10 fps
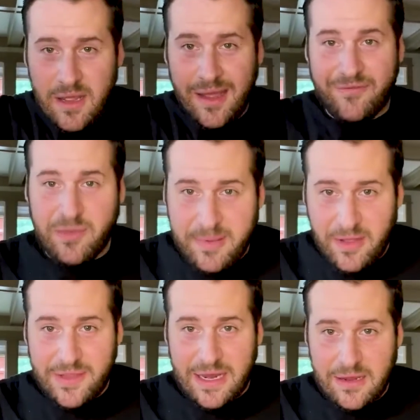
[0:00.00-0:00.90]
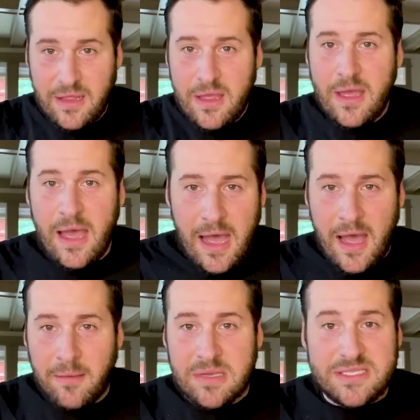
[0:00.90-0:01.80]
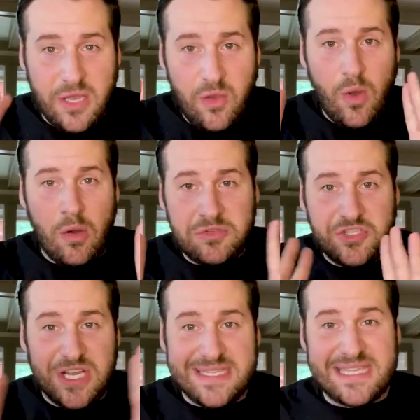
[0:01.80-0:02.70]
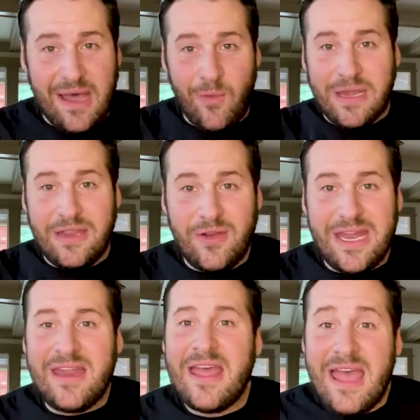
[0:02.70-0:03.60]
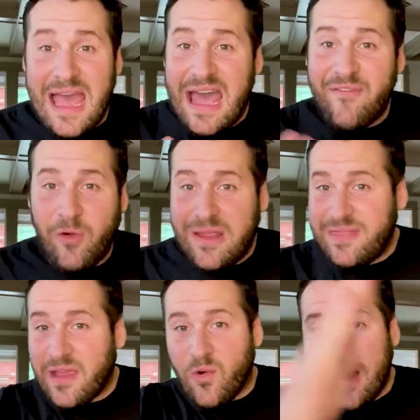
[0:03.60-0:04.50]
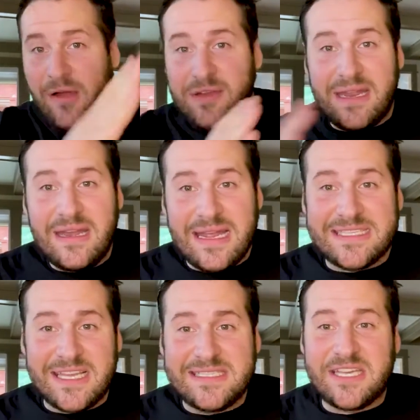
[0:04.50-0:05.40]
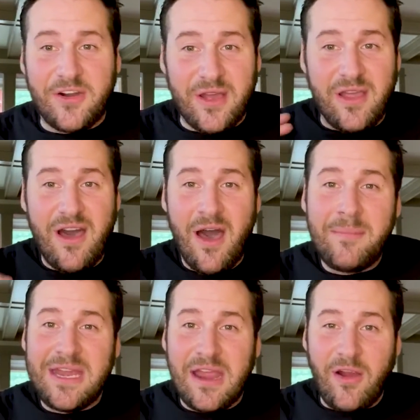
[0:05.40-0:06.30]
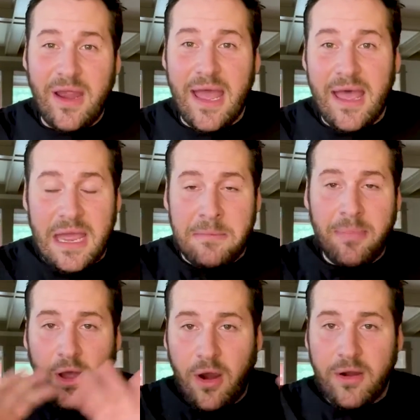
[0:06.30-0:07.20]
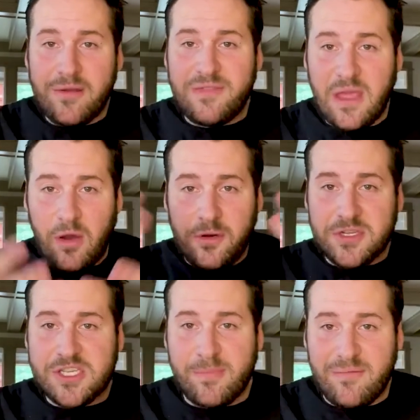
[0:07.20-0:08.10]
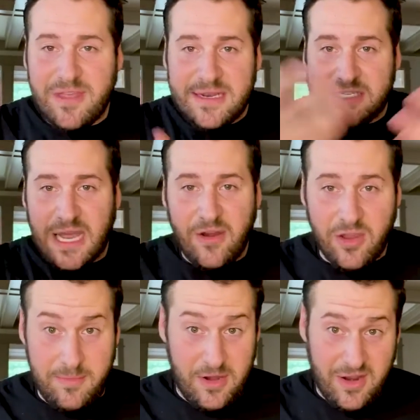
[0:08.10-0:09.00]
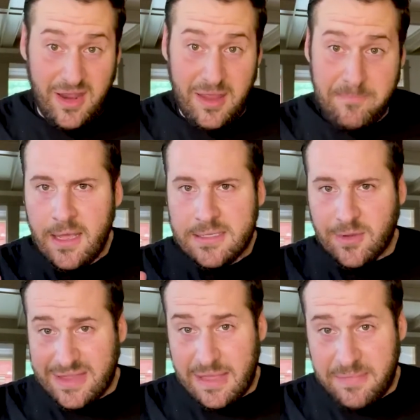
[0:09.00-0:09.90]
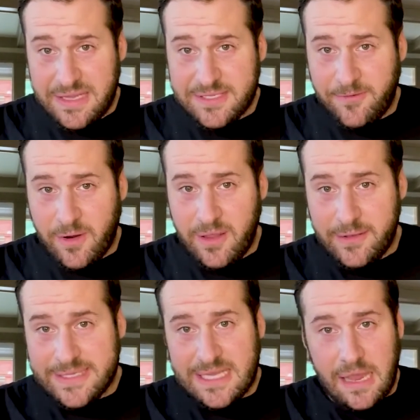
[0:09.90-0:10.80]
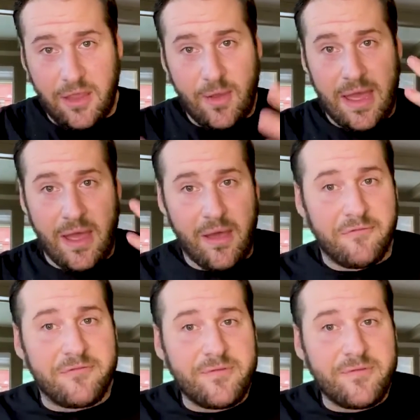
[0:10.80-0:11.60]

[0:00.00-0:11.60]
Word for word: of the building. Um, so you own just that one unit. Everything around it is considered a common area and part of the ownership of the entire community. So what that means for you is that you have